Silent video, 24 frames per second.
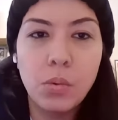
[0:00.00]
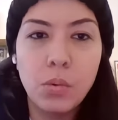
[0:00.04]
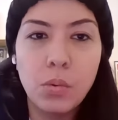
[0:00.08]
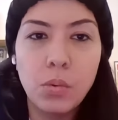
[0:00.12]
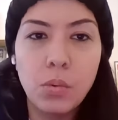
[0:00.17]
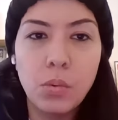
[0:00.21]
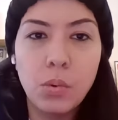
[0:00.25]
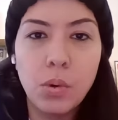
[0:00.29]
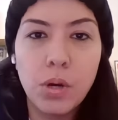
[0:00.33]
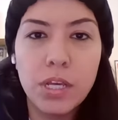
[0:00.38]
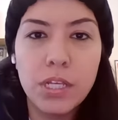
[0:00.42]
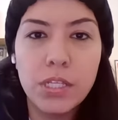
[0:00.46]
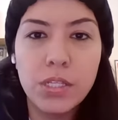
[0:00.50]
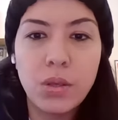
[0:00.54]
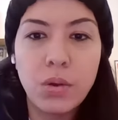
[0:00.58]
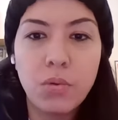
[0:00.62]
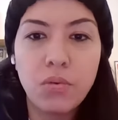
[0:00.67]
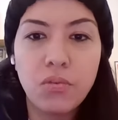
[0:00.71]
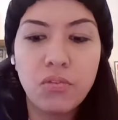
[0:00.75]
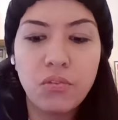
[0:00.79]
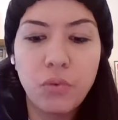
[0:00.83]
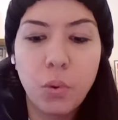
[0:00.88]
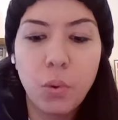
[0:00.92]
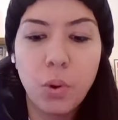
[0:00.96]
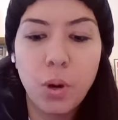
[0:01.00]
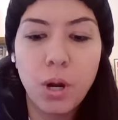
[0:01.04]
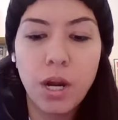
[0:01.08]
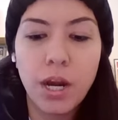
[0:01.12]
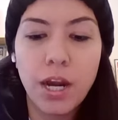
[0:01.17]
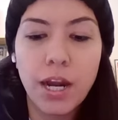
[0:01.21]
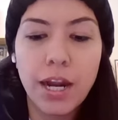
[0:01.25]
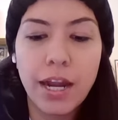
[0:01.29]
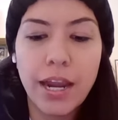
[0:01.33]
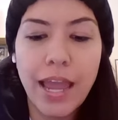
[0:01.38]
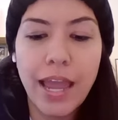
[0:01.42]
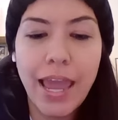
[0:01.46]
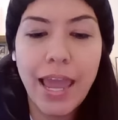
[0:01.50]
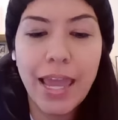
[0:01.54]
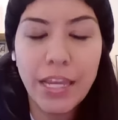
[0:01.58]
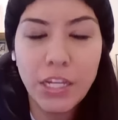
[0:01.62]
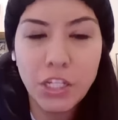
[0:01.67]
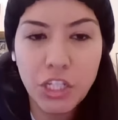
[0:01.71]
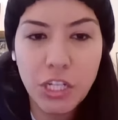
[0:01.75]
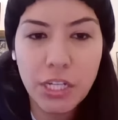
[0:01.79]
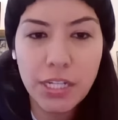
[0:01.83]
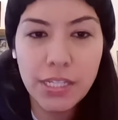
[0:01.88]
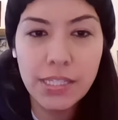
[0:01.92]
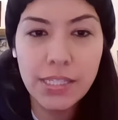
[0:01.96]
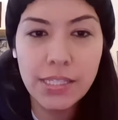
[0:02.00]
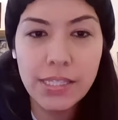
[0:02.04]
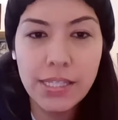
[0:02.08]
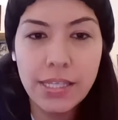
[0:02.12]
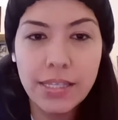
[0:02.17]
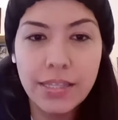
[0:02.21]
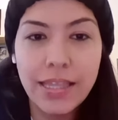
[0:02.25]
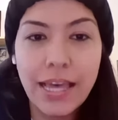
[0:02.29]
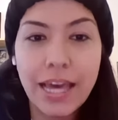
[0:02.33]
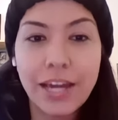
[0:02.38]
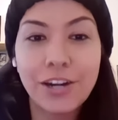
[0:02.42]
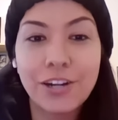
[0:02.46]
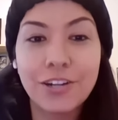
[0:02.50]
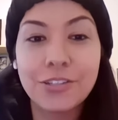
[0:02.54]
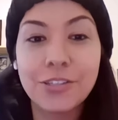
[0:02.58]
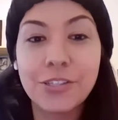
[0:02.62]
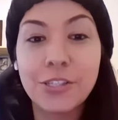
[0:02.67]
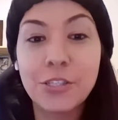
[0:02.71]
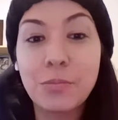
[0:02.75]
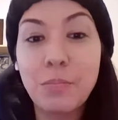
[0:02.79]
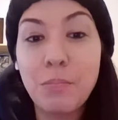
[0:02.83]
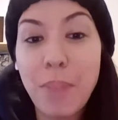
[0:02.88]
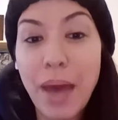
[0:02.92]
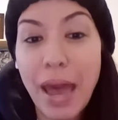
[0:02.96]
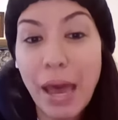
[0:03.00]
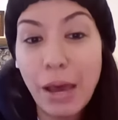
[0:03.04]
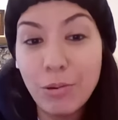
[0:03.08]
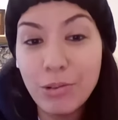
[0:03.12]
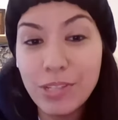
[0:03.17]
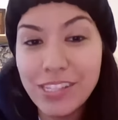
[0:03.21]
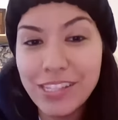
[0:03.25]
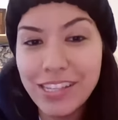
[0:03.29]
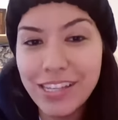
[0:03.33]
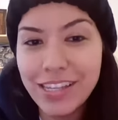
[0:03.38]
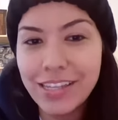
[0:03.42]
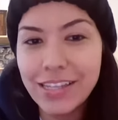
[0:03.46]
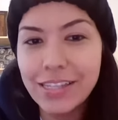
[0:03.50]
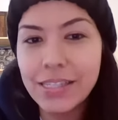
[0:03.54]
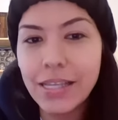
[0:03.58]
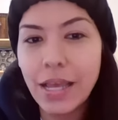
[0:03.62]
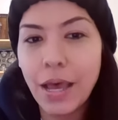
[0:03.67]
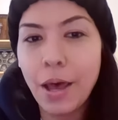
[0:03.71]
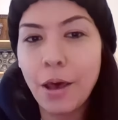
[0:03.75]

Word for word: was for agents that are spouses